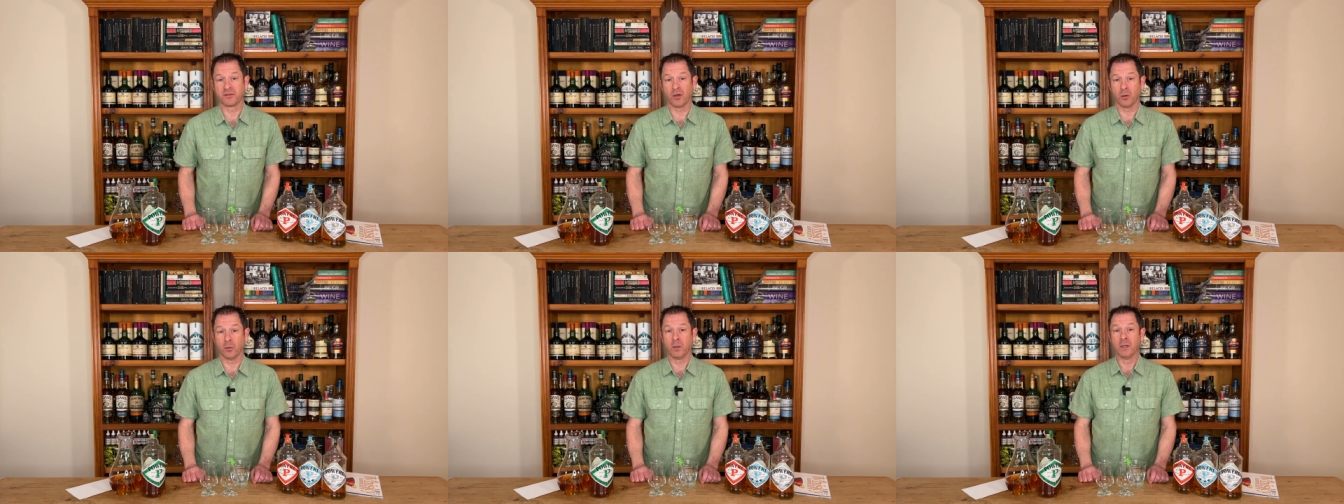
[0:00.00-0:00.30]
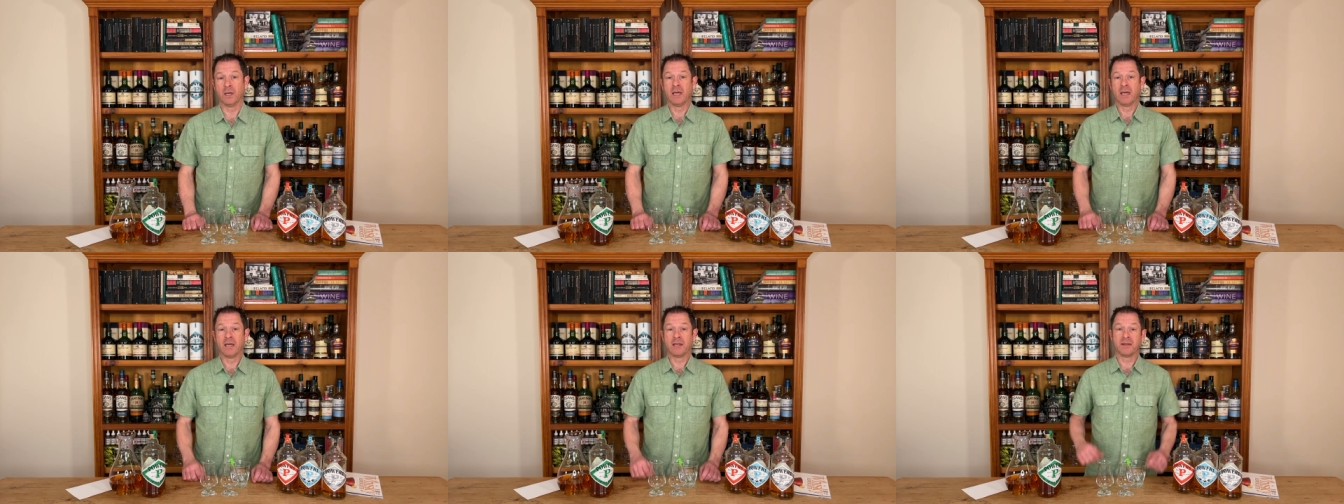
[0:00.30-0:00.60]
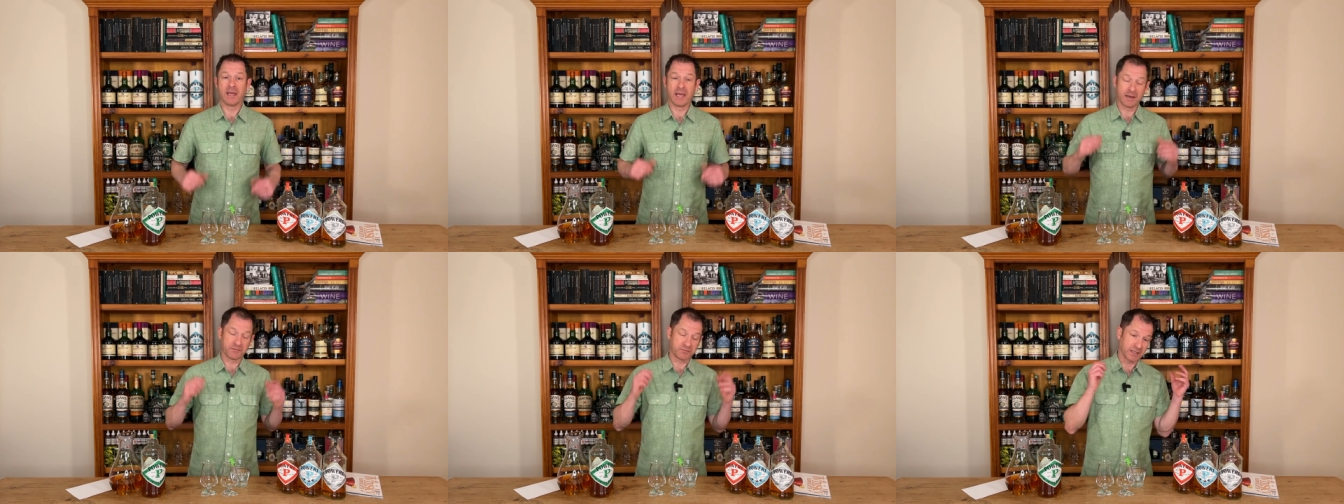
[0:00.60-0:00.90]
So
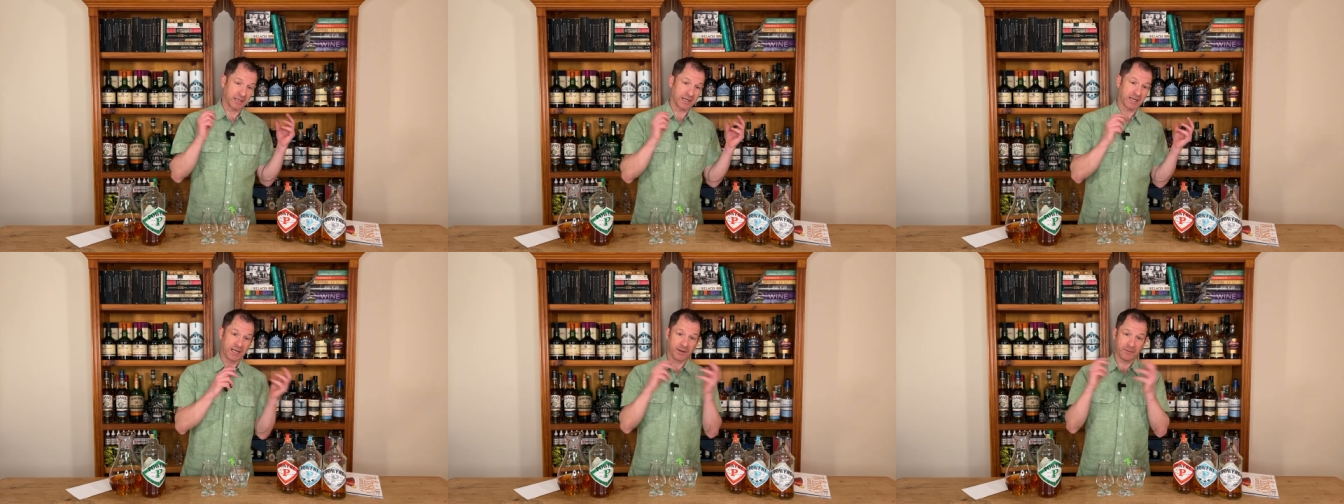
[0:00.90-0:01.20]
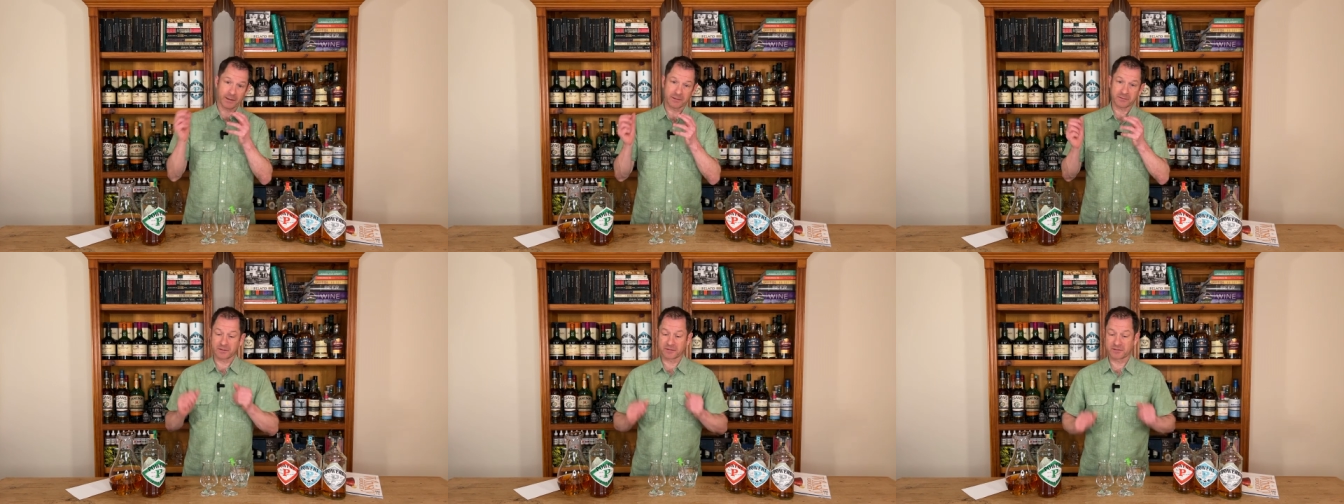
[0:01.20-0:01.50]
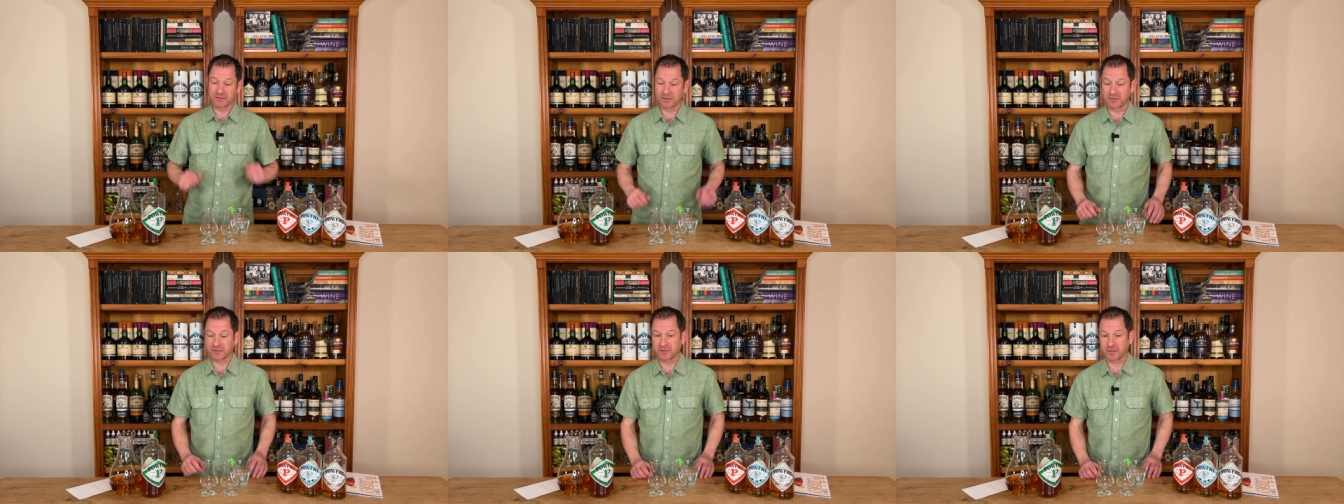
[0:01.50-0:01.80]
they have to clear out
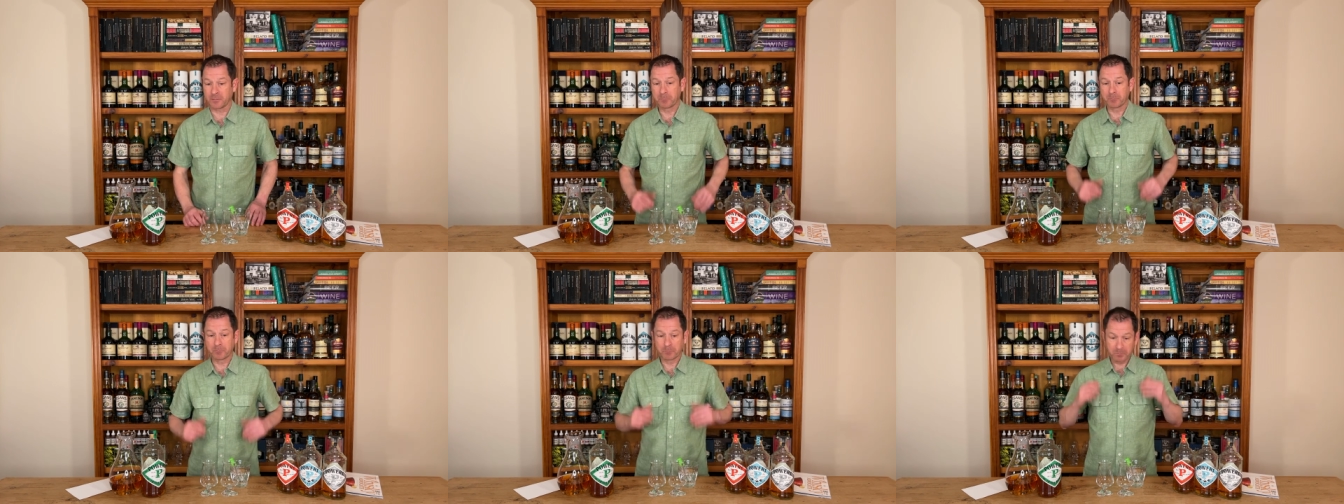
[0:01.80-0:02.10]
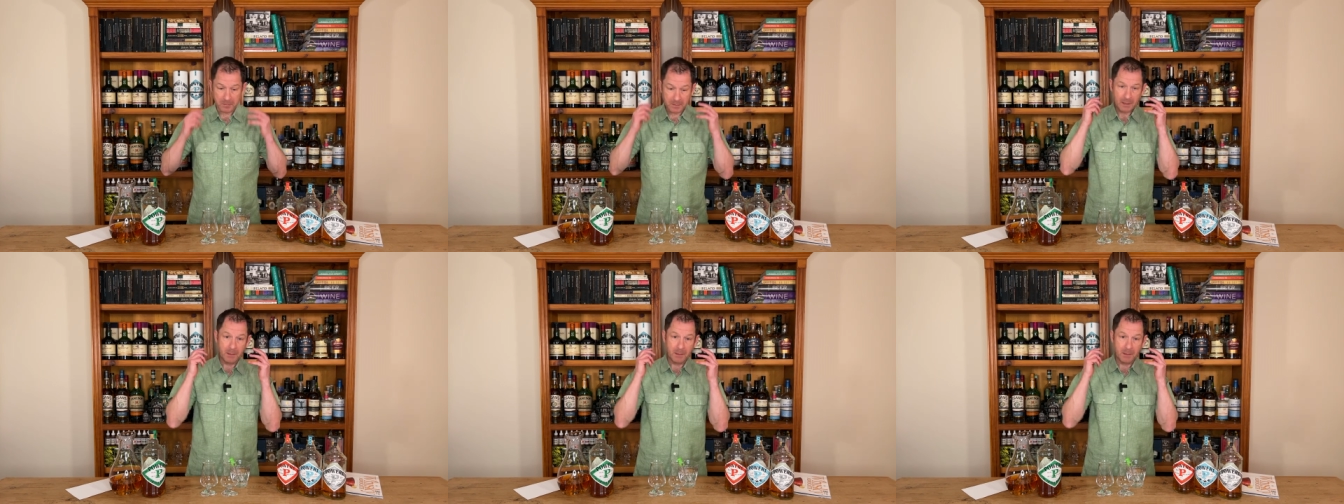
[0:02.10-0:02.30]
the system,